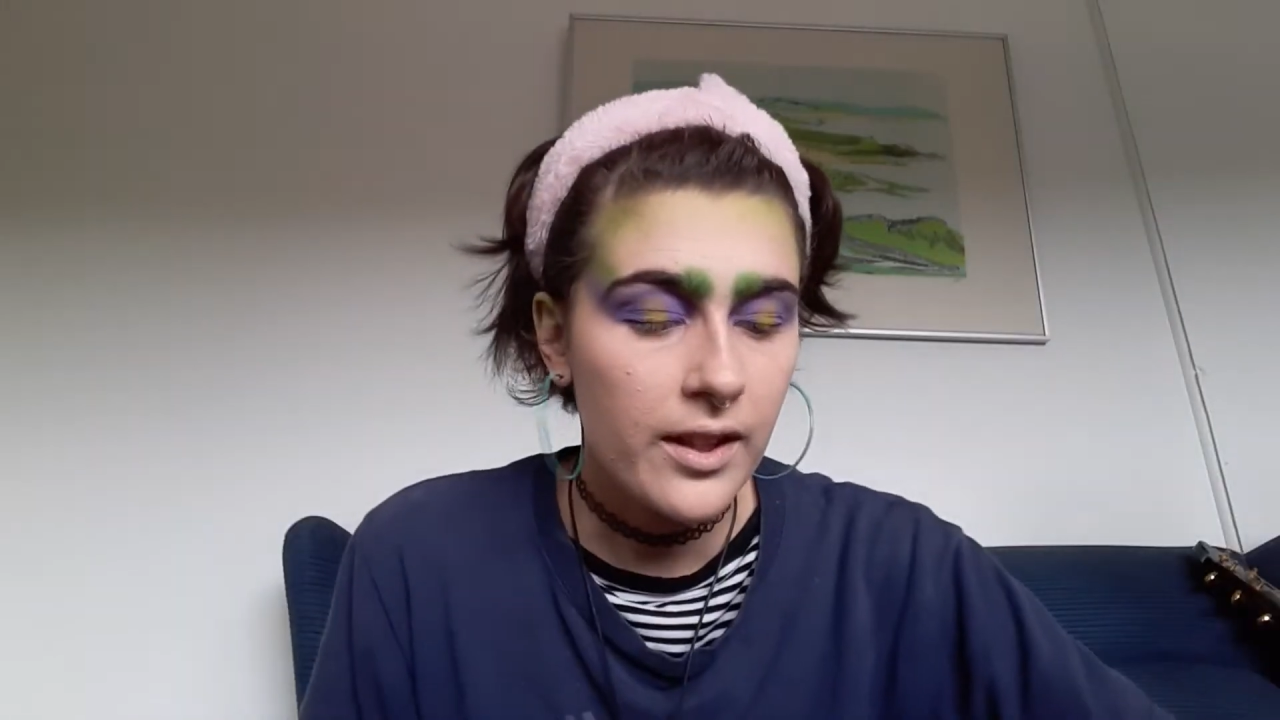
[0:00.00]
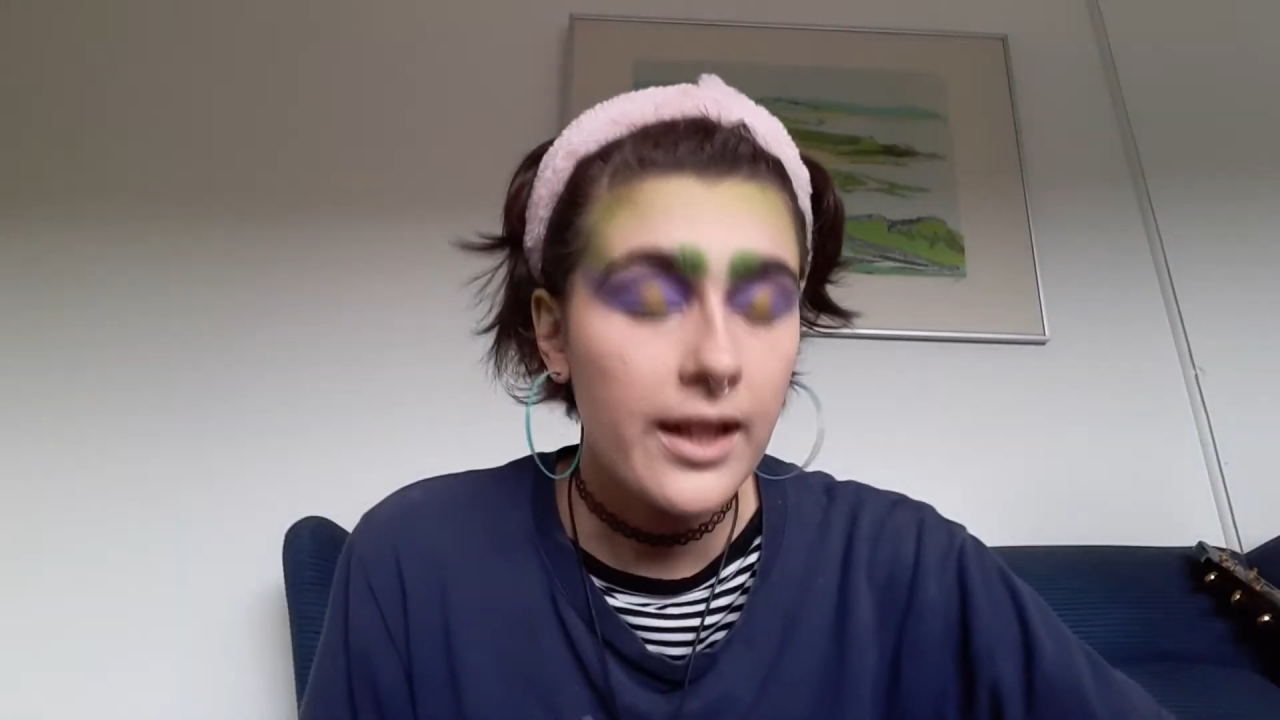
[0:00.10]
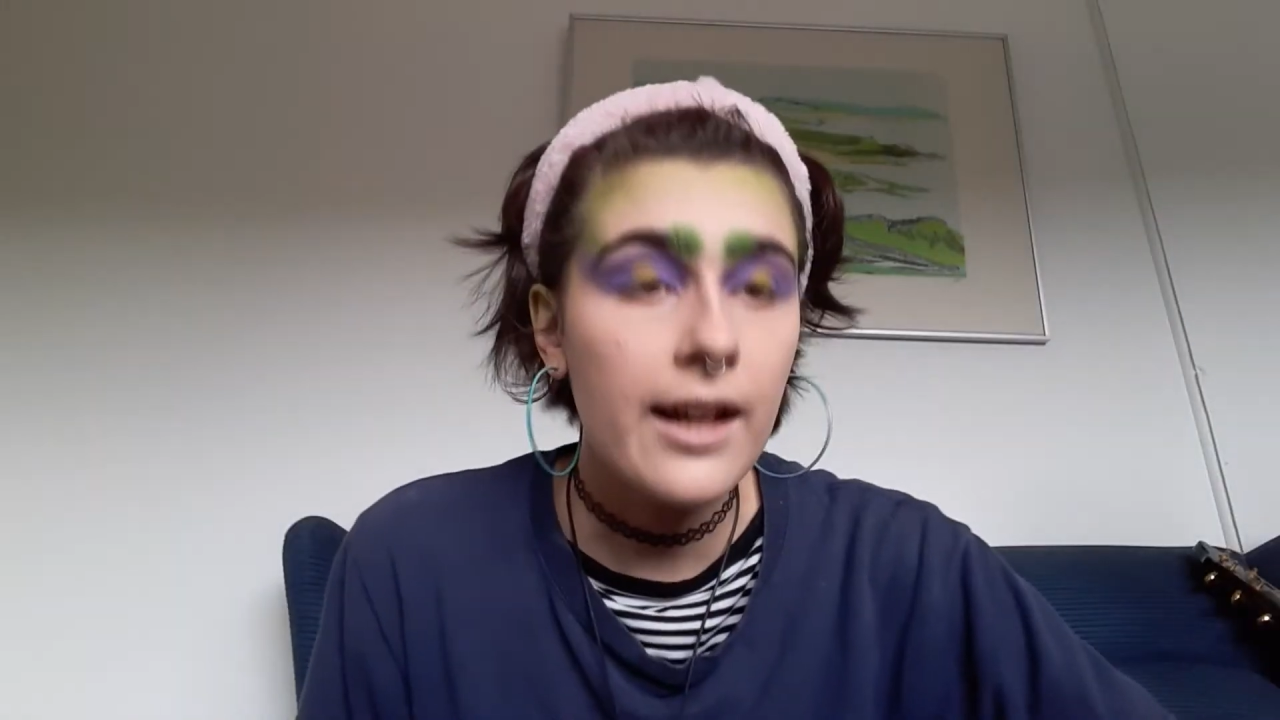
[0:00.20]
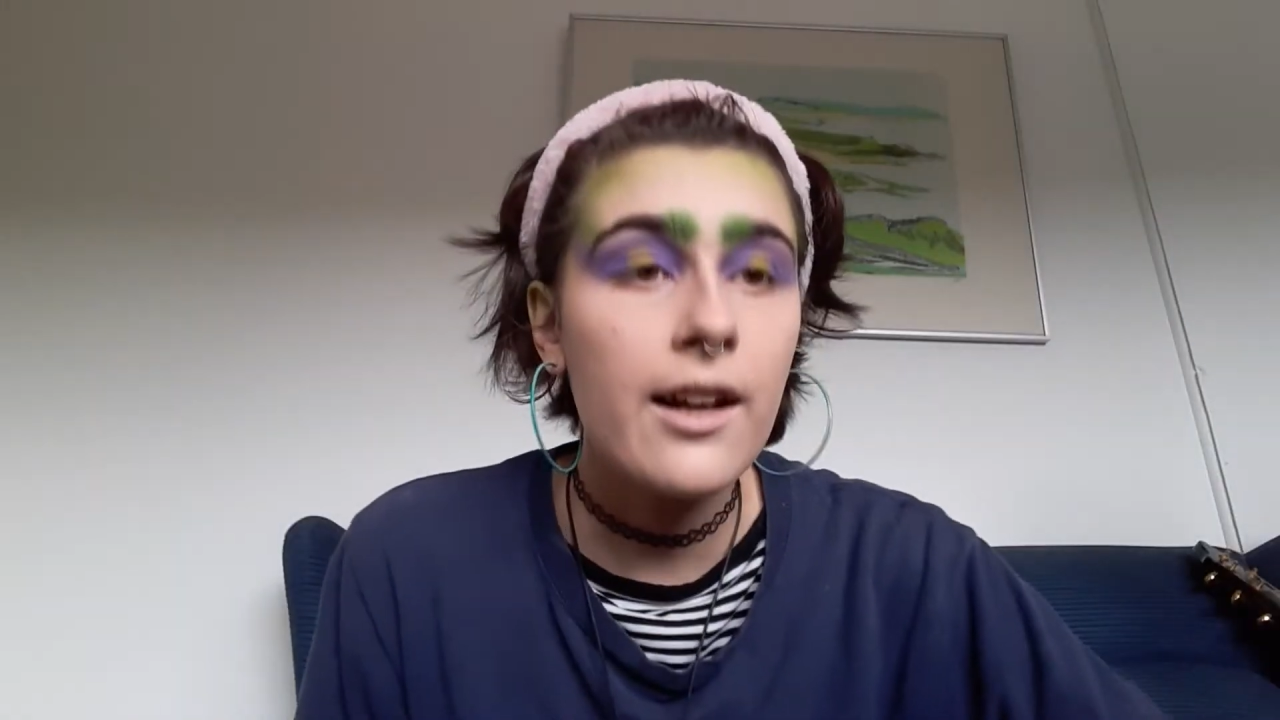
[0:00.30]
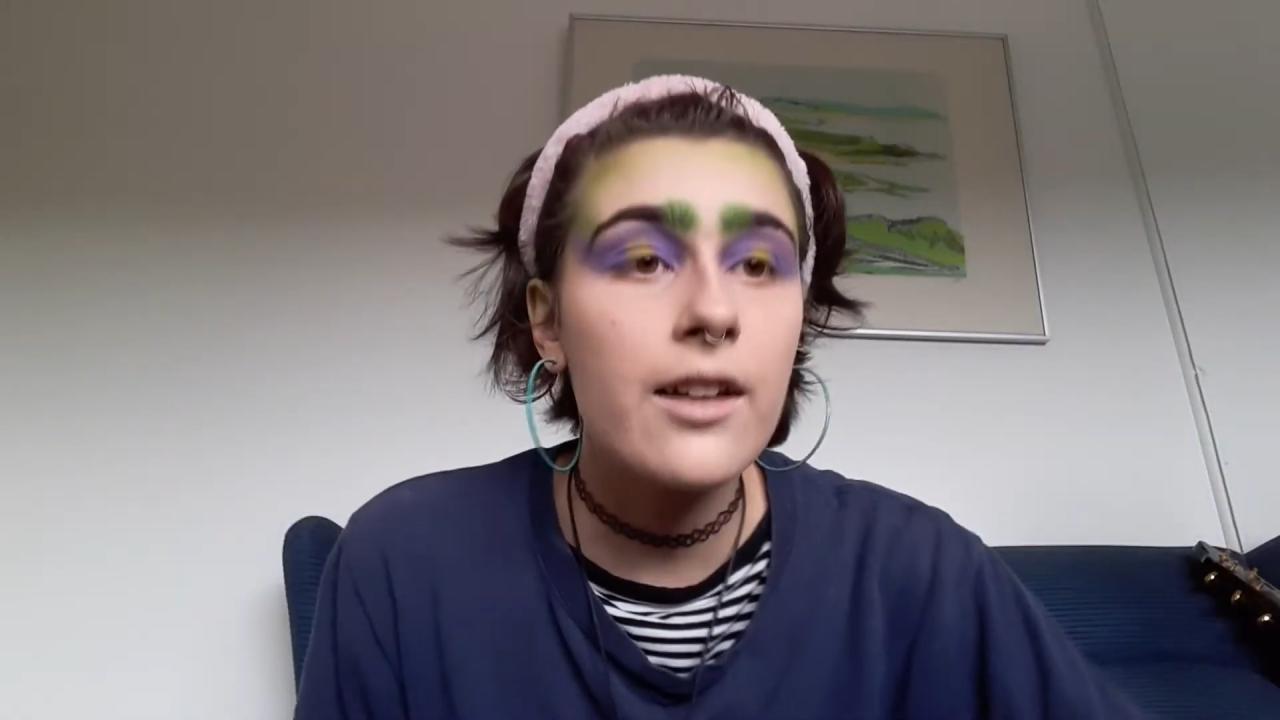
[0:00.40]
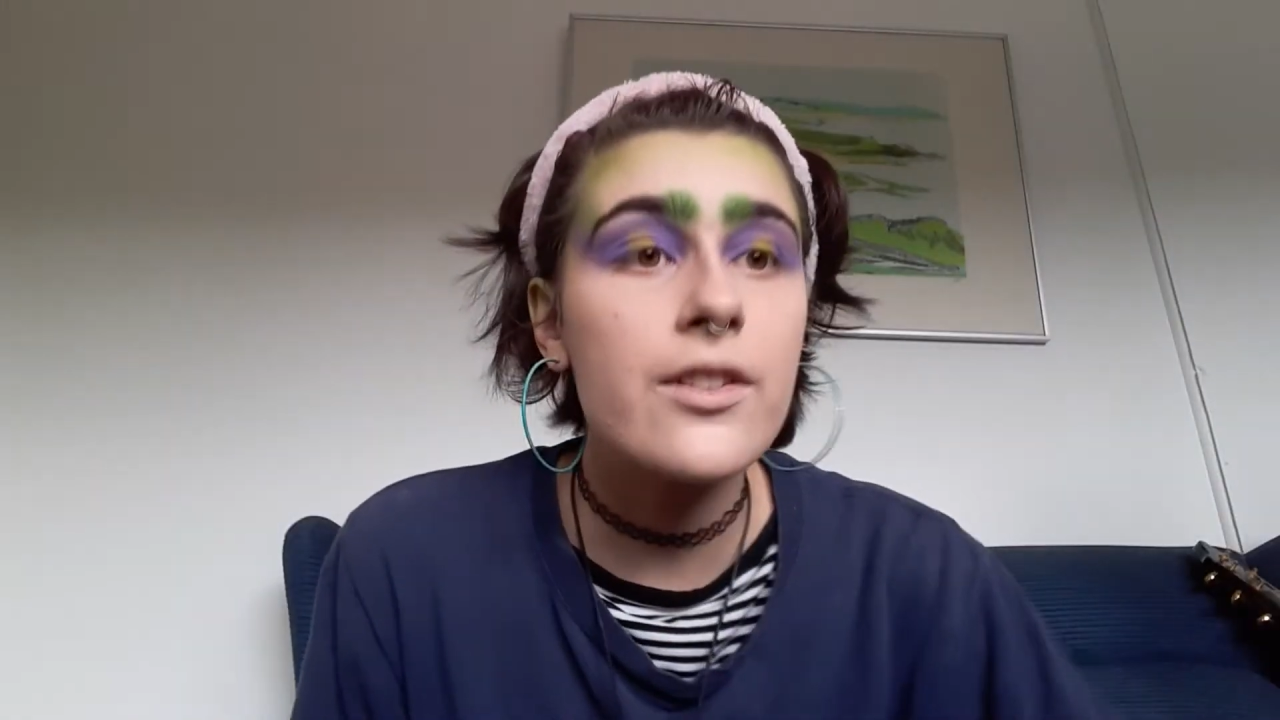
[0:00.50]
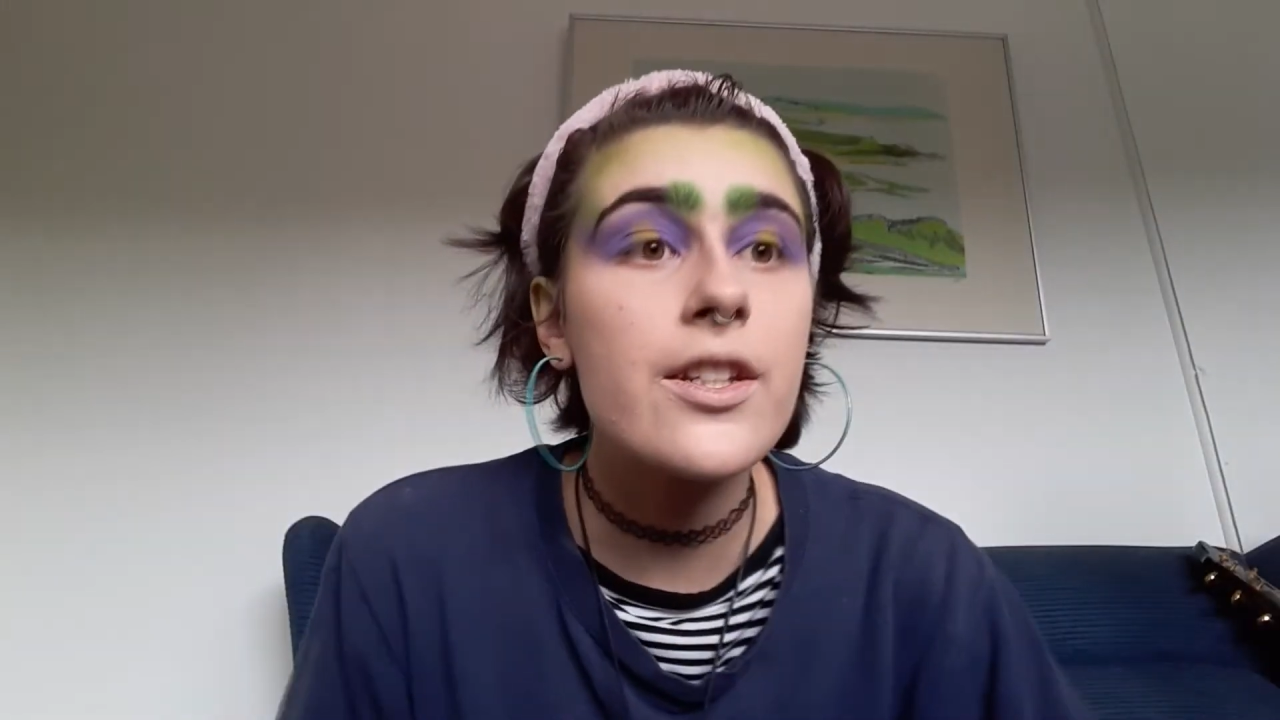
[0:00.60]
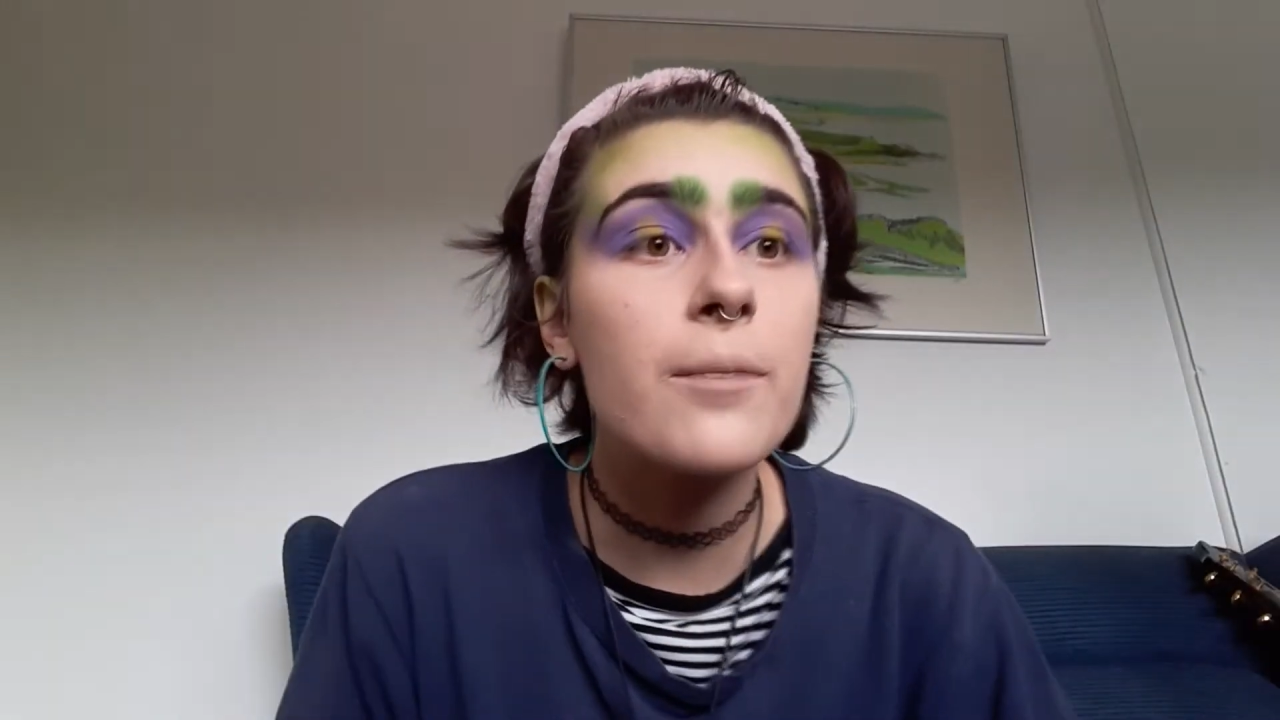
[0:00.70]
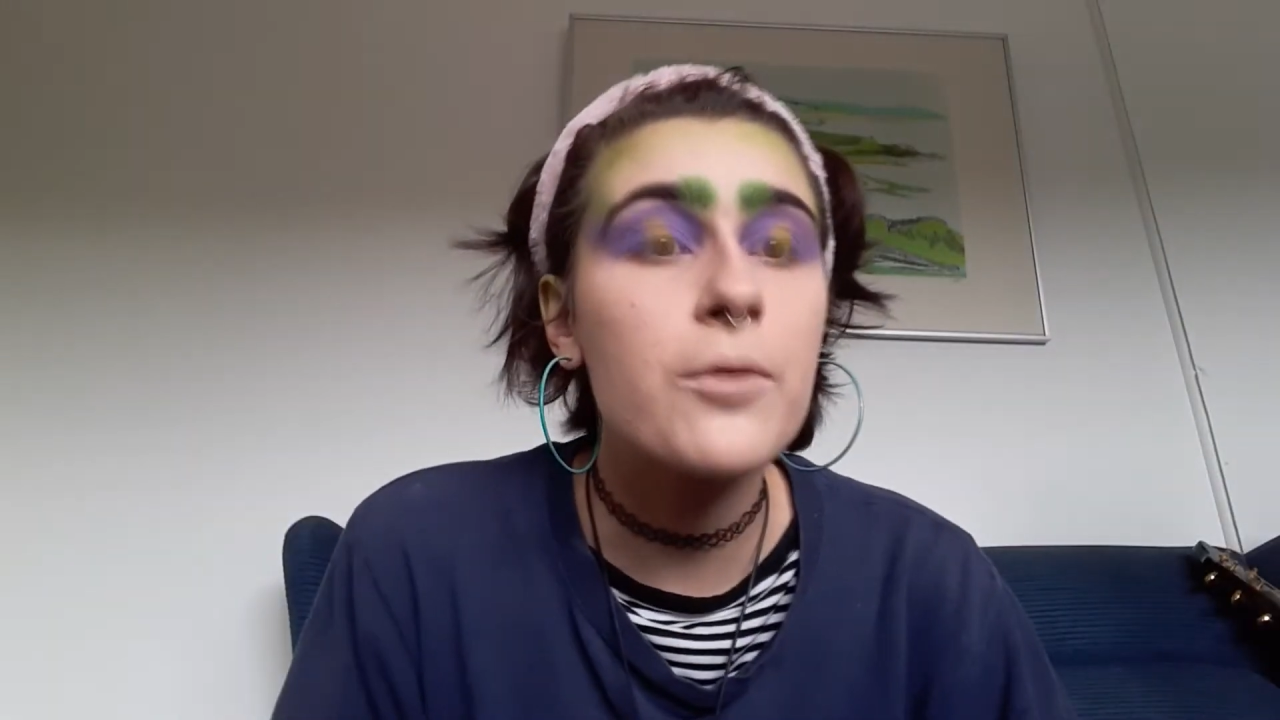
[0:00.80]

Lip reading: And I'm